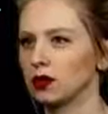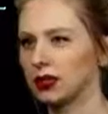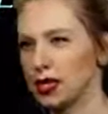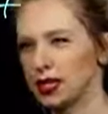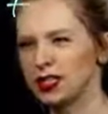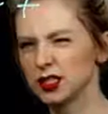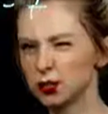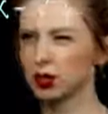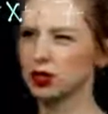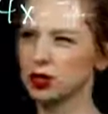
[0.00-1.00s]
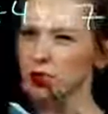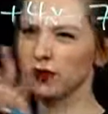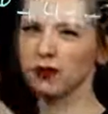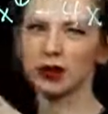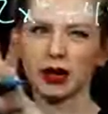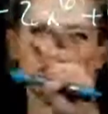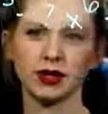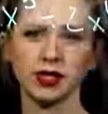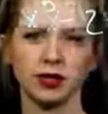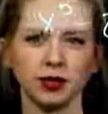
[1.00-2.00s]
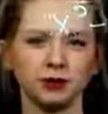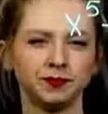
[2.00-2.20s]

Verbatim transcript: Okay, similar story for down here.